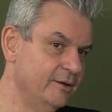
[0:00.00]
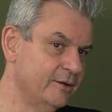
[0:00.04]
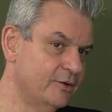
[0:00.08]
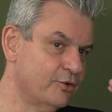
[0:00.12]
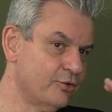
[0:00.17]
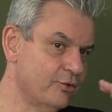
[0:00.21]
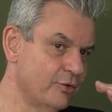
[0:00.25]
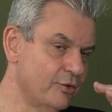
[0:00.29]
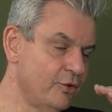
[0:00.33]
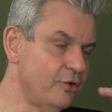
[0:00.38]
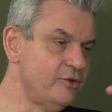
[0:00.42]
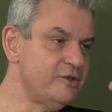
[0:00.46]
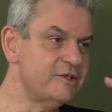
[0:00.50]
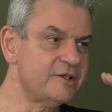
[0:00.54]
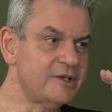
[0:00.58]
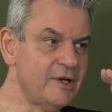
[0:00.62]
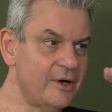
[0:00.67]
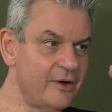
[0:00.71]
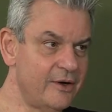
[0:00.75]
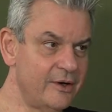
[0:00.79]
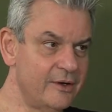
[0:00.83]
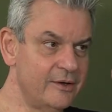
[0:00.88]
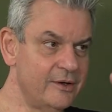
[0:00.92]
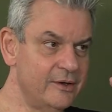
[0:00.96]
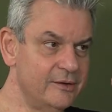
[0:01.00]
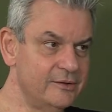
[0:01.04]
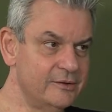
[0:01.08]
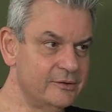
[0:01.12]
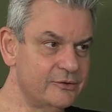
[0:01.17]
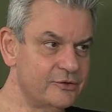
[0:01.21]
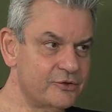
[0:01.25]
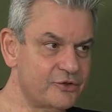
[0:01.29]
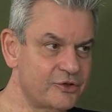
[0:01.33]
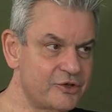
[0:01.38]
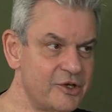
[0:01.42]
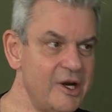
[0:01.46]
chronons are
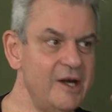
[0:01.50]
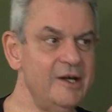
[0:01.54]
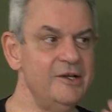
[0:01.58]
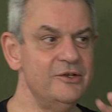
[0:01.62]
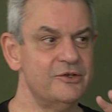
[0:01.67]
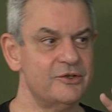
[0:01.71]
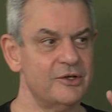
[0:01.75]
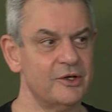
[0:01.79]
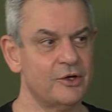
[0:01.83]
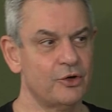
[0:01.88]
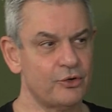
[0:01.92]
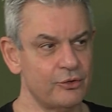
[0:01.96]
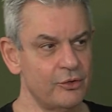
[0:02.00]
change.